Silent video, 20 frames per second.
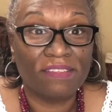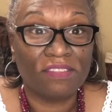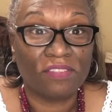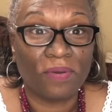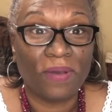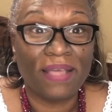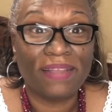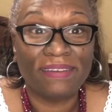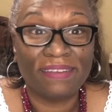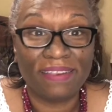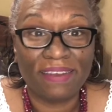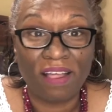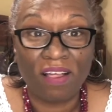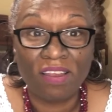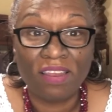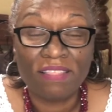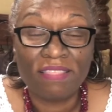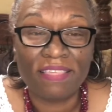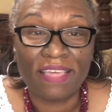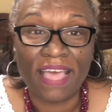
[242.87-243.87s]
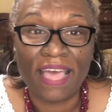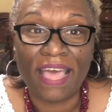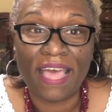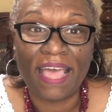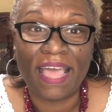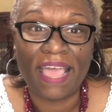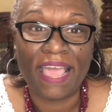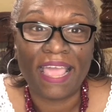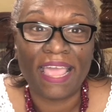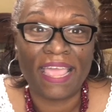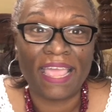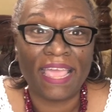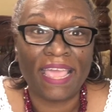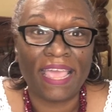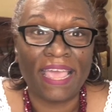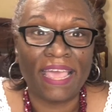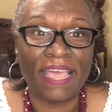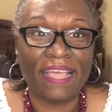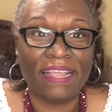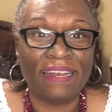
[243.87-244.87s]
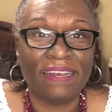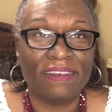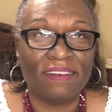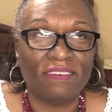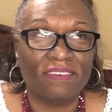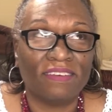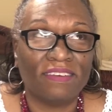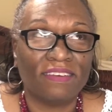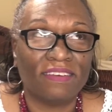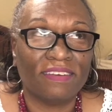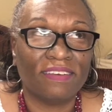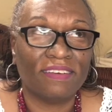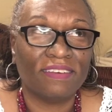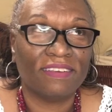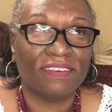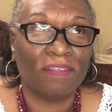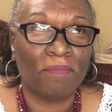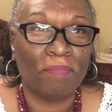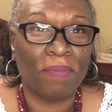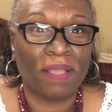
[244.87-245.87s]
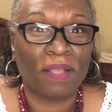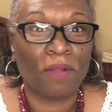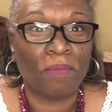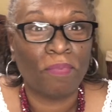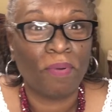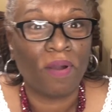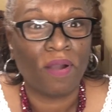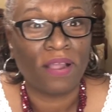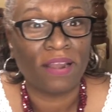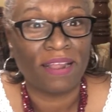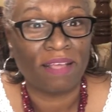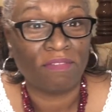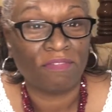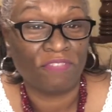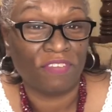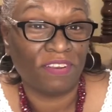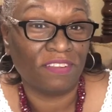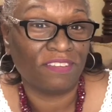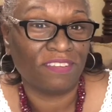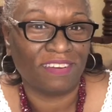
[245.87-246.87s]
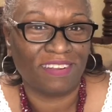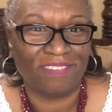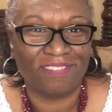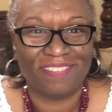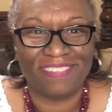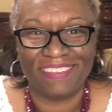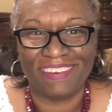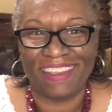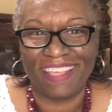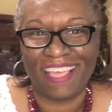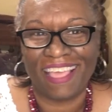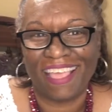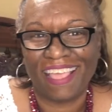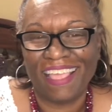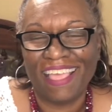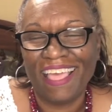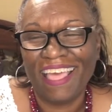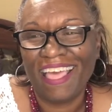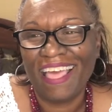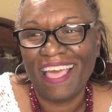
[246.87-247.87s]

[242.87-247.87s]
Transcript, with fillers: So I did all of that, and the bigger part, I'll finish it up today.